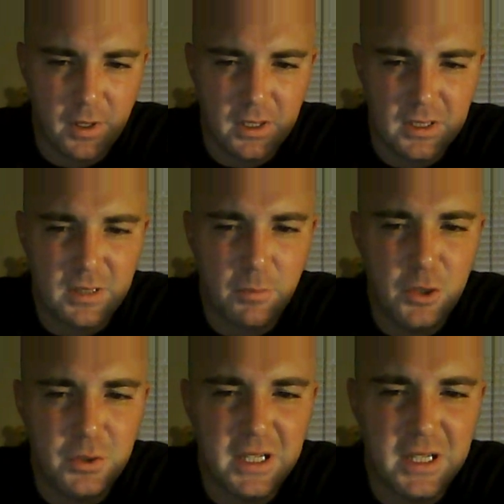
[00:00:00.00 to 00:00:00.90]
someone who
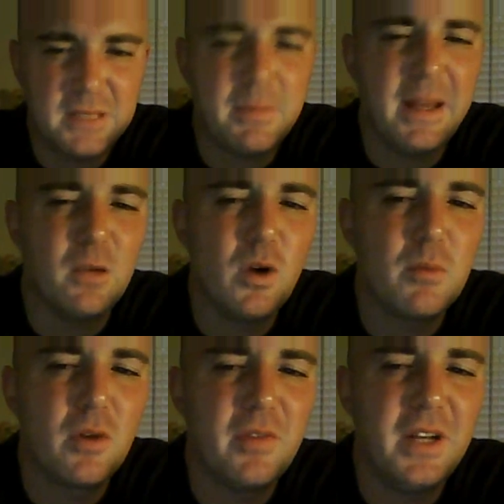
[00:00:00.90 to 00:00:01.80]
says he's making one more
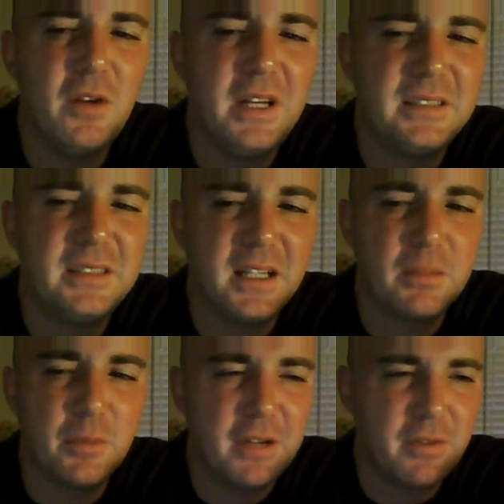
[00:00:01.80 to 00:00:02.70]
video and then he's taking a
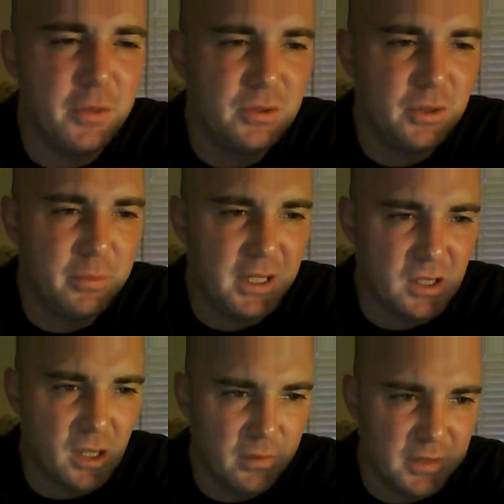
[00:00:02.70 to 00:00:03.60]
break from YouTube because
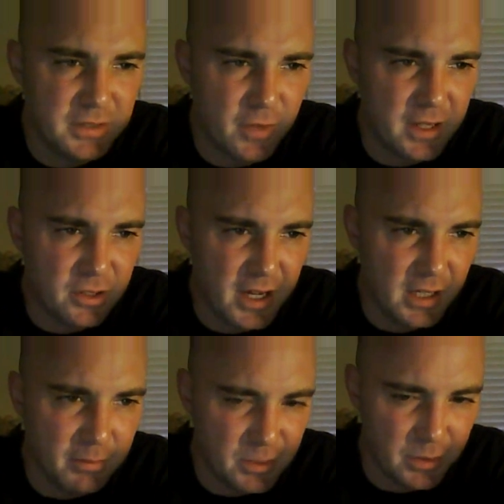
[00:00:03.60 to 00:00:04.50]
all of his friends are
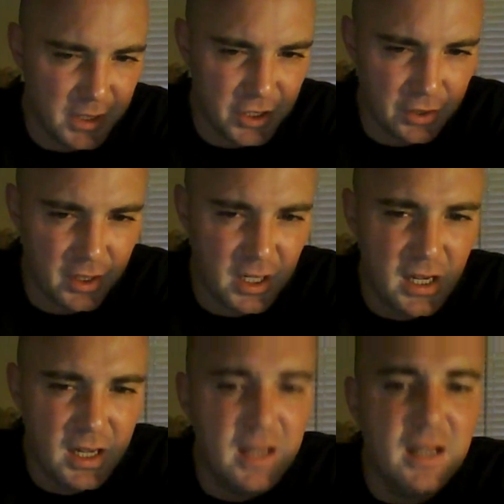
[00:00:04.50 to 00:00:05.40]
enemies with each other.
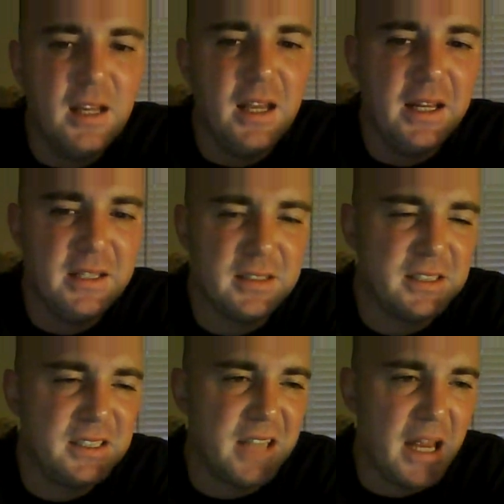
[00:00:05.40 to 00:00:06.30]
It is a
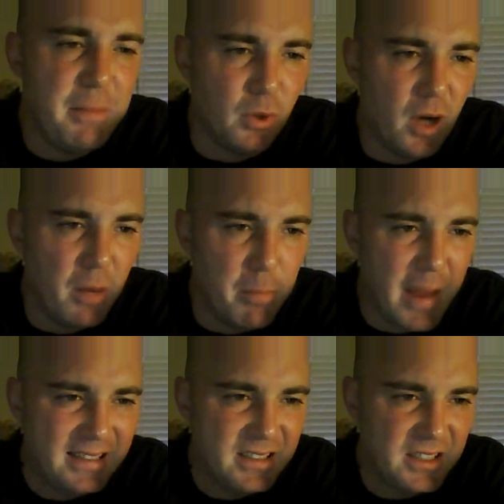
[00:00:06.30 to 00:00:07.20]
staple, a
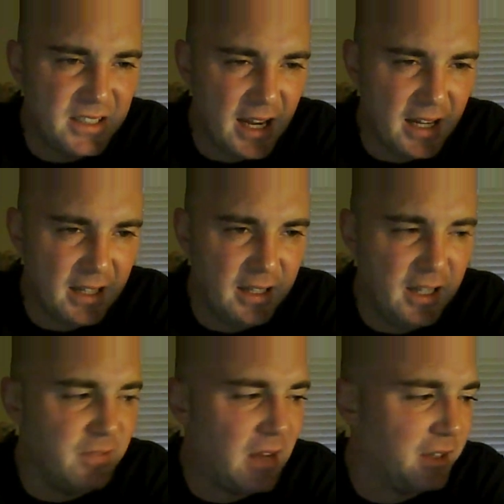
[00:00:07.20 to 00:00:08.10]
mainstay in
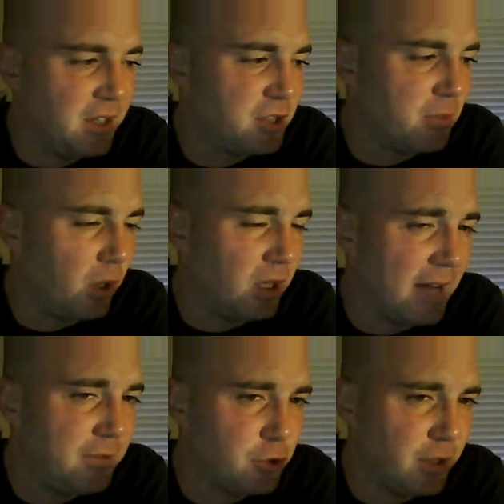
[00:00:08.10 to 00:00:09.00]
Validation Boy live
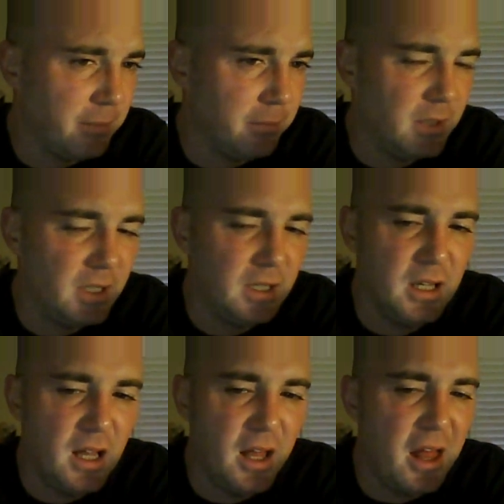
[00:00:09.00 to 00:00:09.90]
stream.
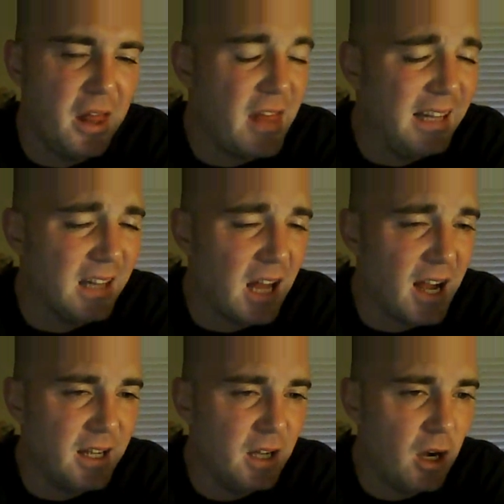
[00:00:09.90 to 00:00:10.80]
They
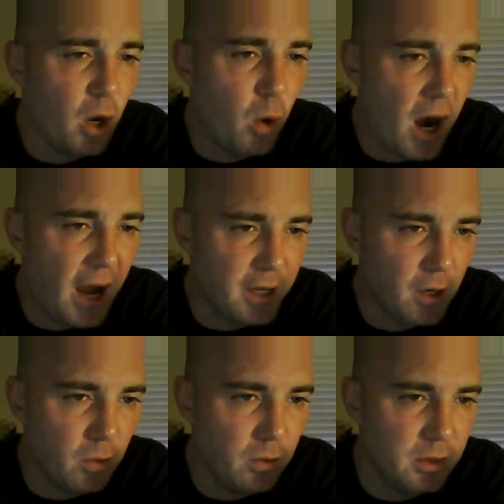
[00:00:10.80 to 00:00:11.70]
Lie,
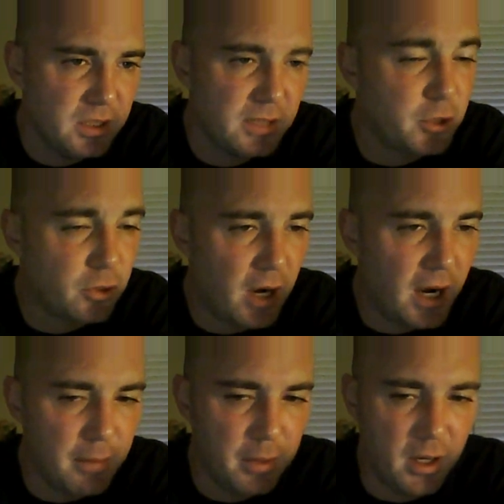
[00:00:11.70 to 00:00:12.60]
Ohio.
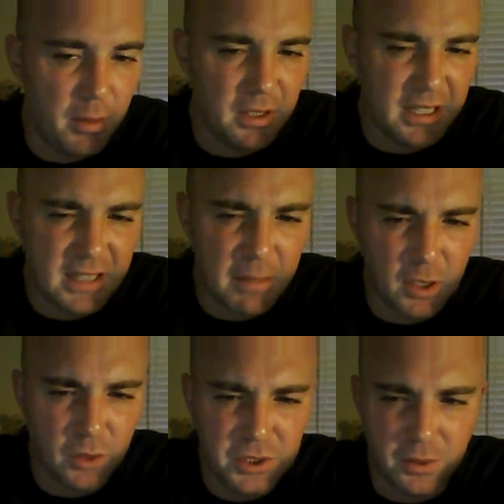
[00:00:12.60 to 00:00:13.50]
Subscribe. I'm going to link that
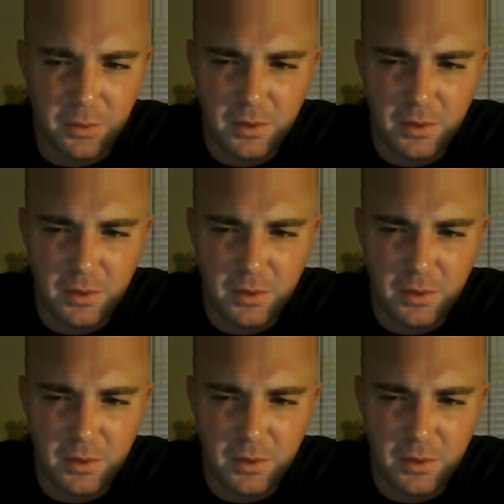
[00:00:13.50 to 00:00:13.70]
below too.